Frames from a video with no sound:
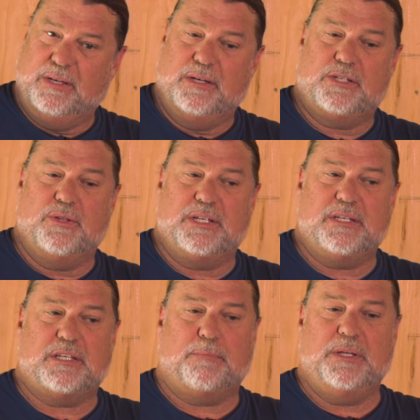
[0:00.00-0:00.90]
So this
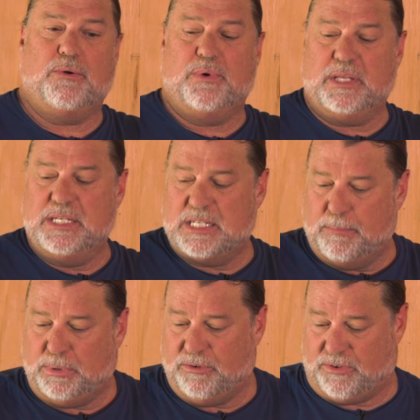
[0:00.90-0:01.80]
is something to really
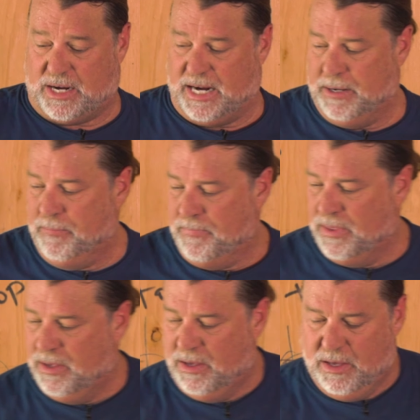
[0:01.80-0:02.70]
simplify
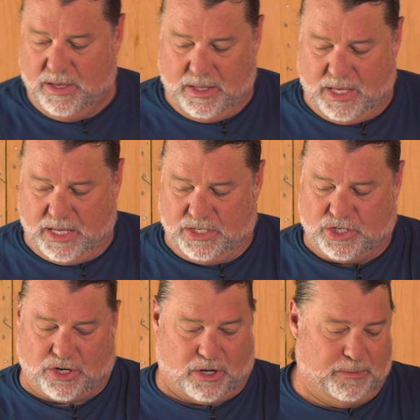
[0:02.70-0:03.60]
the
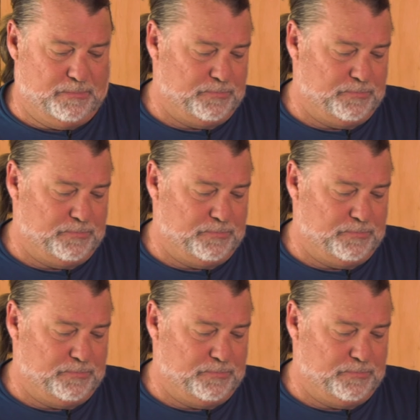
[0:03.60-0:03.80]
install.